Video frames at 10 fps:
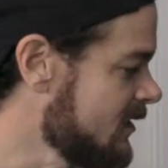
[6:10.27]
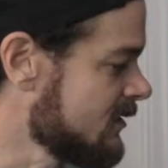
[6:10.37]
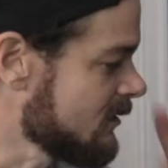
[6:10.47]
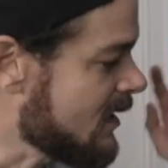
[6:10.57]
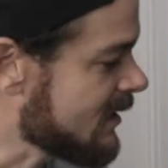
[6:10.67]
The
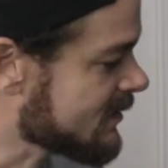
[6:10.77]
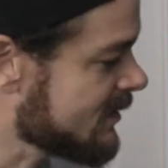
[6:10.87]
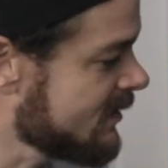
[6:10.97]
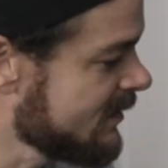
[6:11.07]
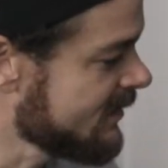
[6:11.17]
lock
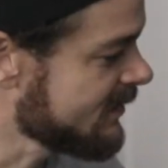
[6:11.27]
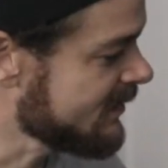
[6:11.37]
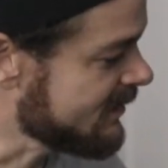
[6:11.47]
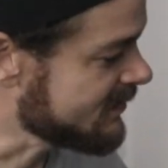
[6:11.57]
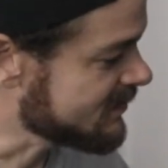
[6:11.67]

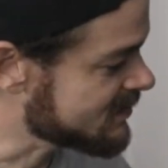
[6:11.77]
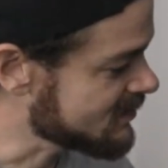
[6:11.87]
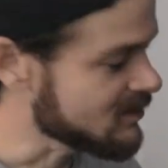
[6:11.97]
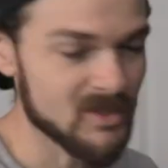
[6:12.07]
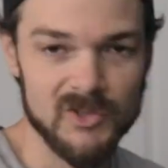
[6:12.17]

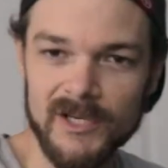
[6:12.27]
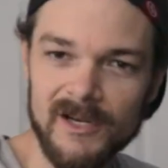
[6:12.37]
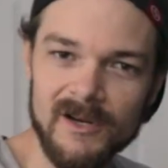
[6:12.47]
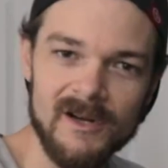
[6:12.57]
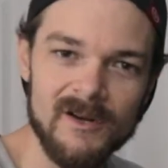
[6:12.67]
is the
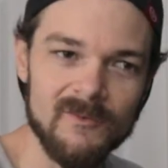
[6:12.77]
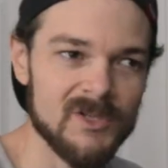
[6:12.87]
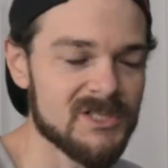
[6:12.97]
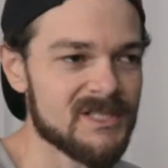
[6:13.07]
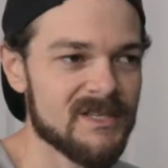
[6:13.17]
trigger,
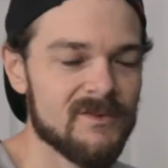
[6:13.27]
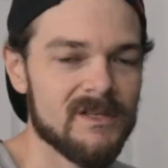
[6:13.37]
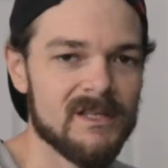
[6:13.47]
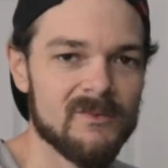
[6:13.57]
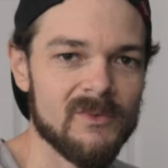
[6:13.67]
which is
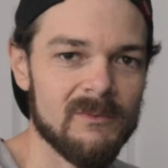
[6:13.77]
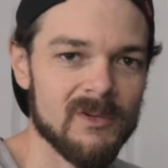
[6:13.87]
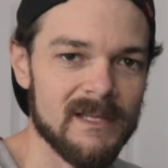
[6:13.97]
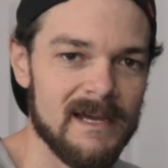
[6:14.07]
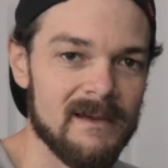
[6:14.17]
different than the
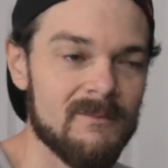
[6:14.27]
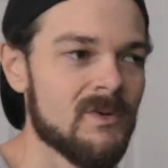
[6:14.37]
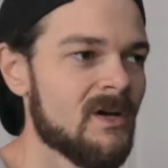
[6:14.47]
Weebill Lab.